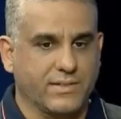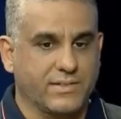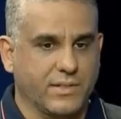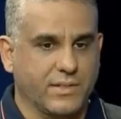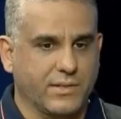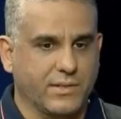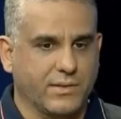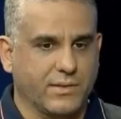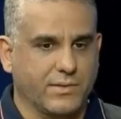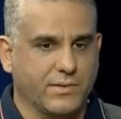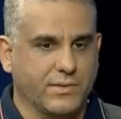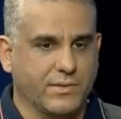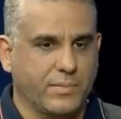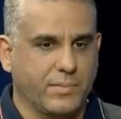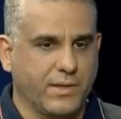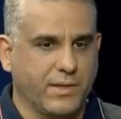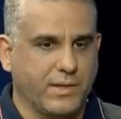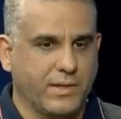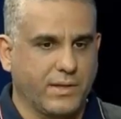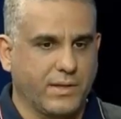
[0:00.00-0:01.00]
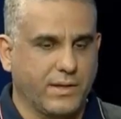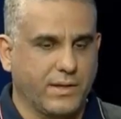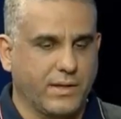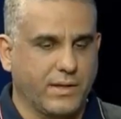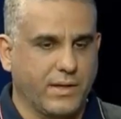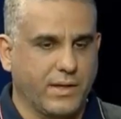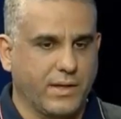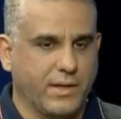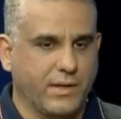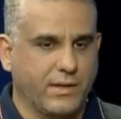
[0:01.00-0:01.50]
considered to be
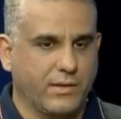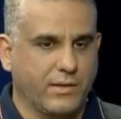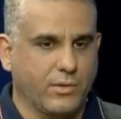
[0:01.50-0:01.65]
a